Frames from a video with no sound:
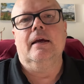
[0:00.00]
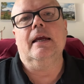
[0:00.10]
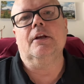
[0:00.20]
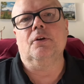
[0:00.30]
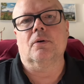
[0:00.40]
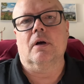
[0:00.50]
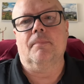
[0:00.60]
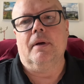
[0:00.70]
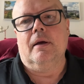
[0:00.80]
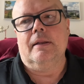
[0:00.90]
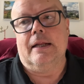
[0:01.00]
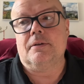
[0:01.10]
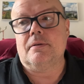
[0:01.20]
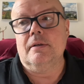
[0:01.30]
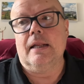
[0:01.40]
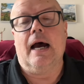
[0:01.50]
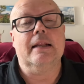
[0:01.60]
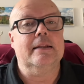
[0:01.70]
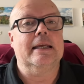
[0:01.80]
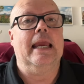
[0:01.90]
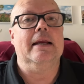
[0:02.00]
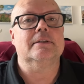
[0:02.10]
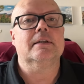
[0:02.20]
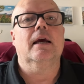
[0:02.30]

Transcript: In Europe, that's not the case.